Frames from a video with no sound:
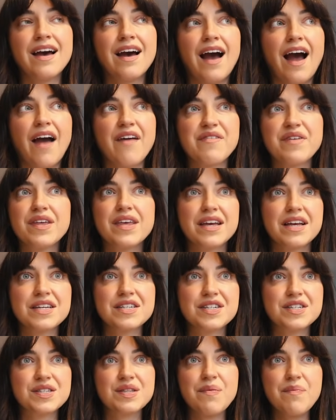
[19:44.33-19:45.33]
I feel like it's
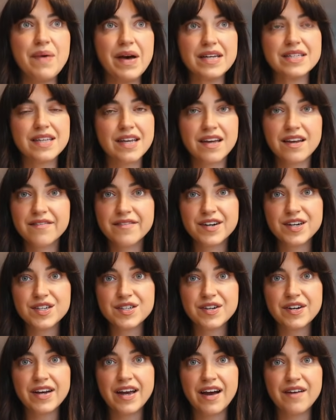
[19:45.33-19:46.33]
just the best
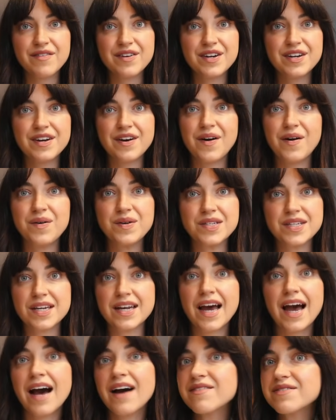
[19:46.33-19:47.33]
anniversary ever. You're always gonna
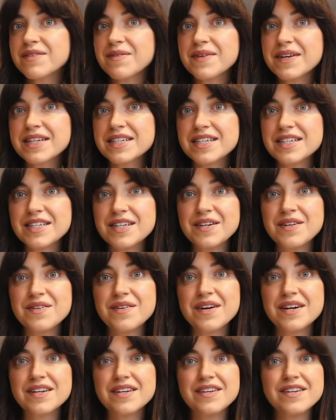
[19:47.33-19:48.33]
have something to do
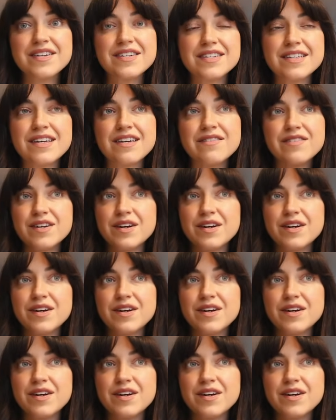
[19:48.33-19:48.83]
on New Year's Eve.